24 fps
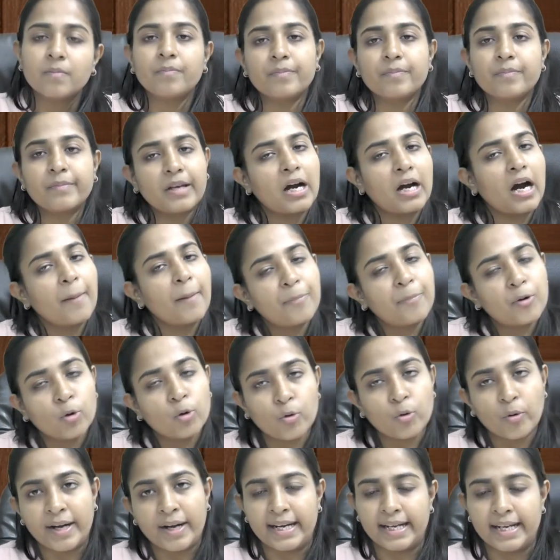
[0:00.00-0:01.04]
up to
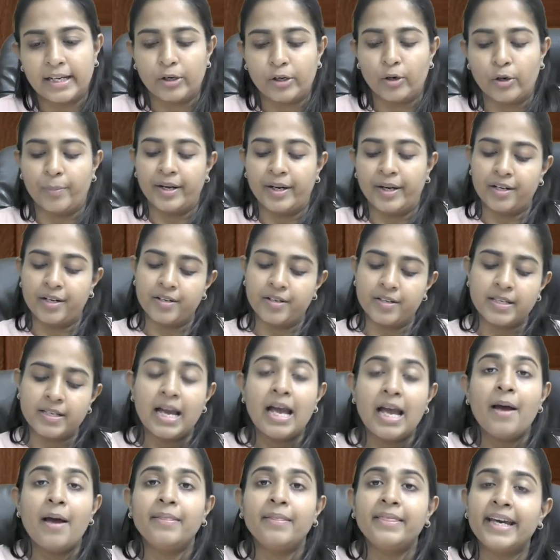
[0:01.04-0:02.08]
20 kilometers.
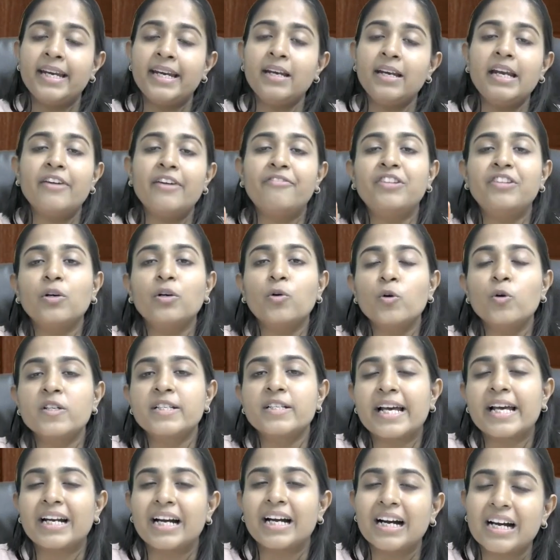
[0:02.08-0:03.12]
Then if the goods are
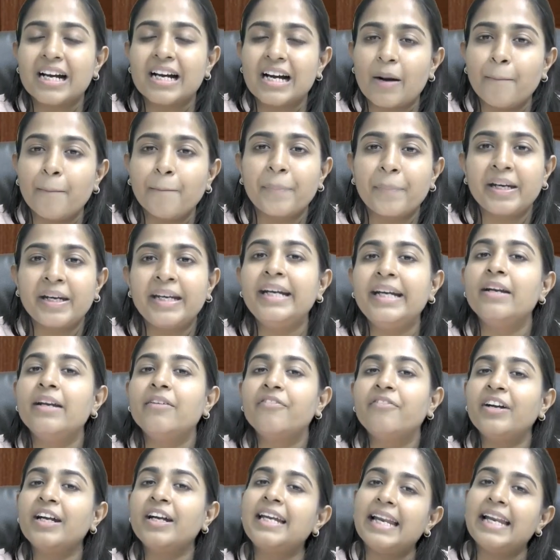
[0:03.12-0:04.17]
accompanied
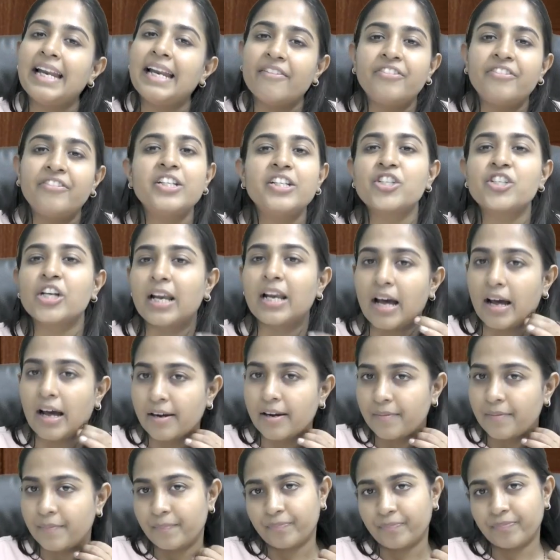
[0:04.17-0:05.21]
with delivery challan,
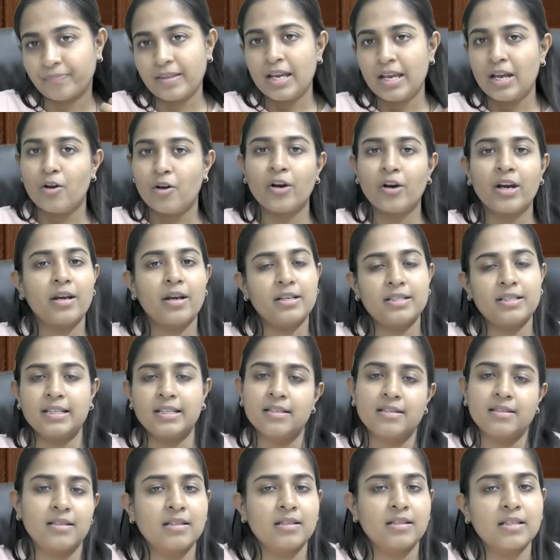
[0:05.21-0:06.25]
okay, since
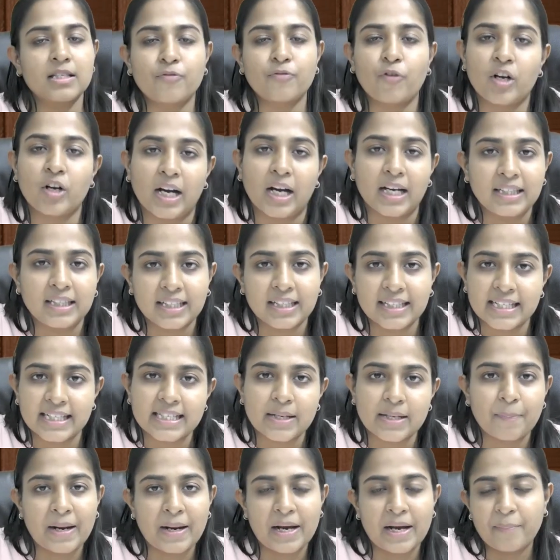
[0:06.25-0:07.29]
this is for other than
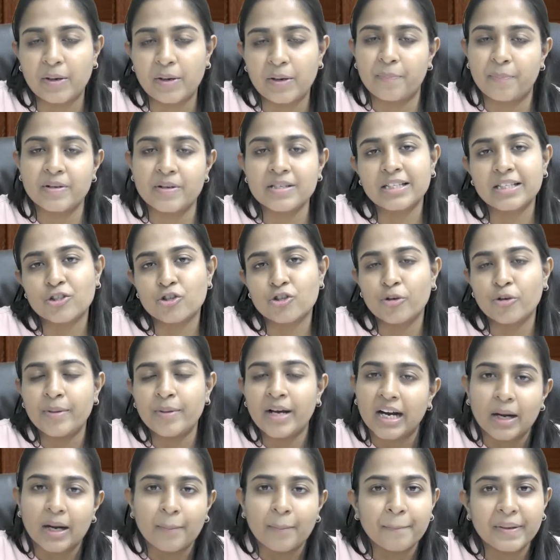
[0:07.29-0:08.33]
supply purpose, it should be
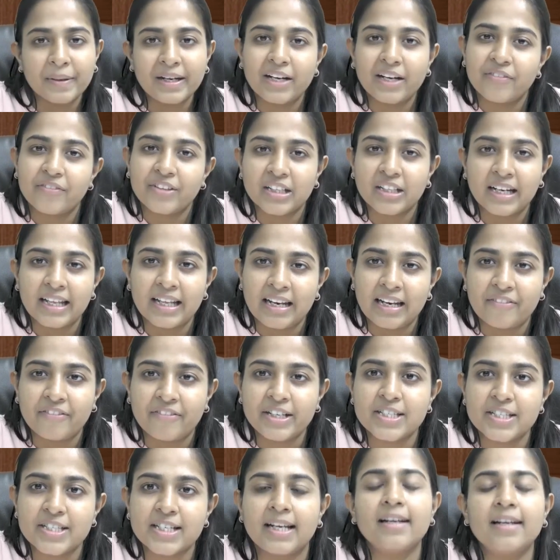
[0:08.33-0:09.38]
accompanied with a delivery
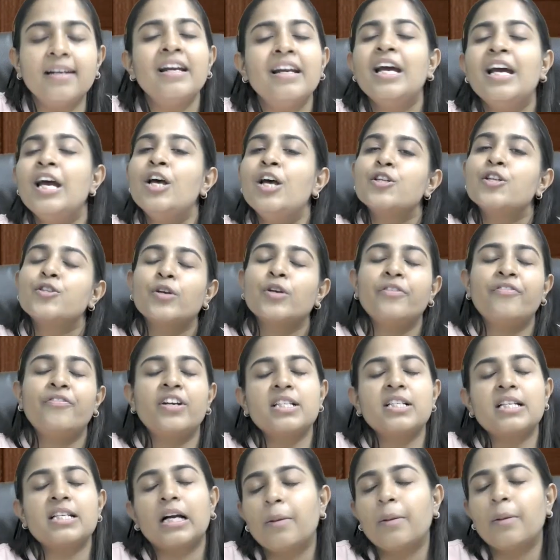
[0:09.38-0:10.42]
challan. So if it is
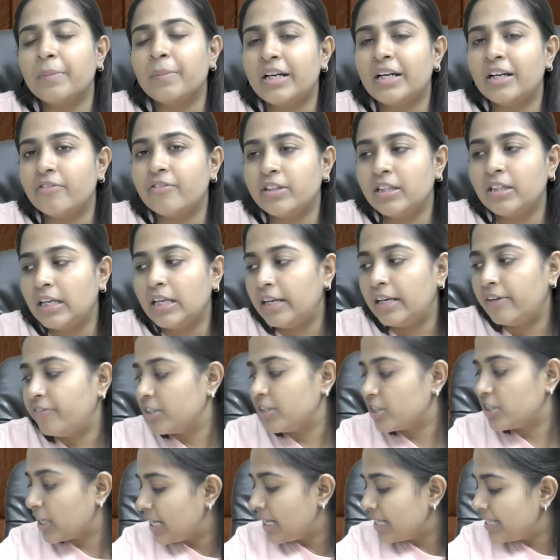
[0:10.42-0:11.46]
accompanied with delivery
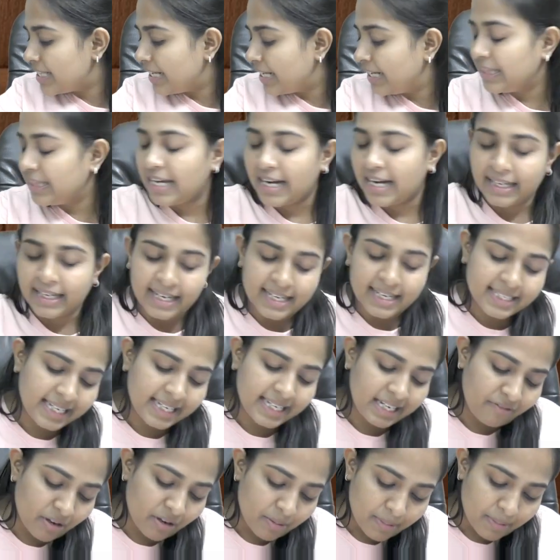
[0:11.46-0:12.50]
challan, then in that case e-way
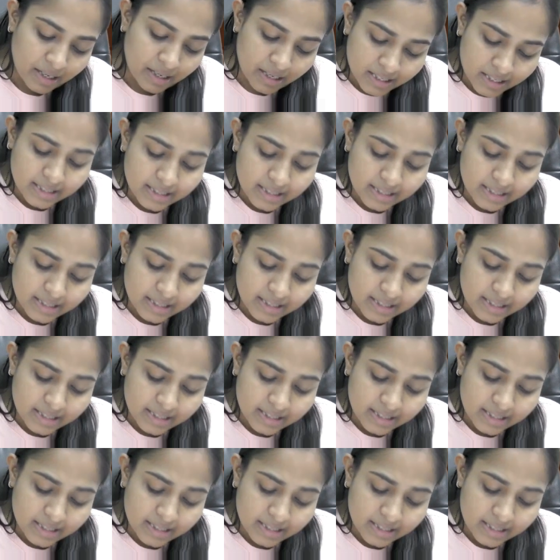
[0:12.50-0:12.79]
bill is